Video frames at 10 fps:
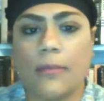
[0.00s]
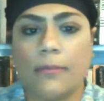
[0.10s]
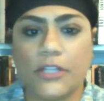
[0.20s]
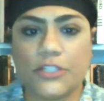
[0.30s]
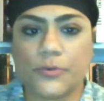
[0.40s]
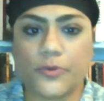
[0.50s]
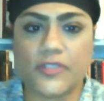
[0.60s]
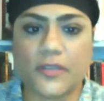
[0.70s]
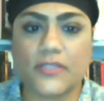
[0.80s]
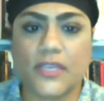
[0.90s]
much more
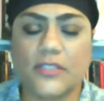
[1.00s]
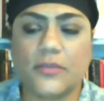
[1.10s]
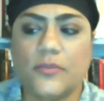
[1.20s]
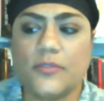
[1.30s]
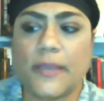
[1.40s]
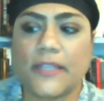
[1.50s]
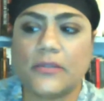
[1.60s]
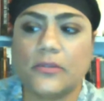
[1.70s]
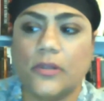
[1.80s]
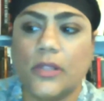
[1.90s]
associated with
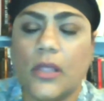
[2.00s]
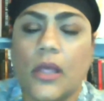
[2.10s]
spectacle.